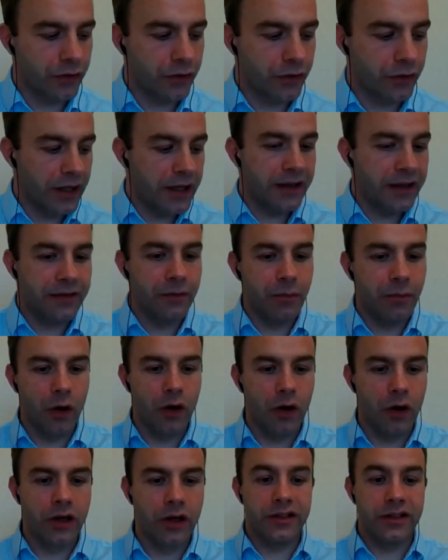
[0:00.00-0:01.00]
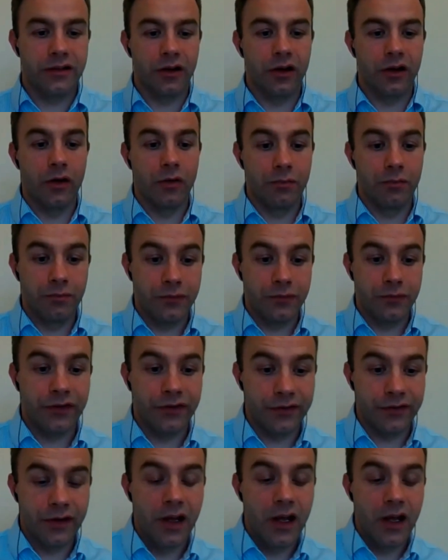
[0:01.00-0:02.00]
So I think it's important, though,
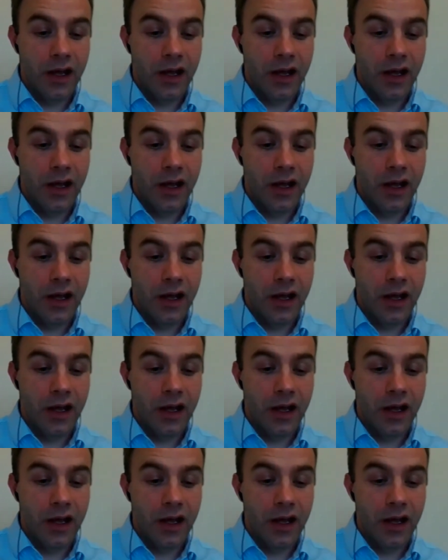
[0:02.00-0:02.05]
just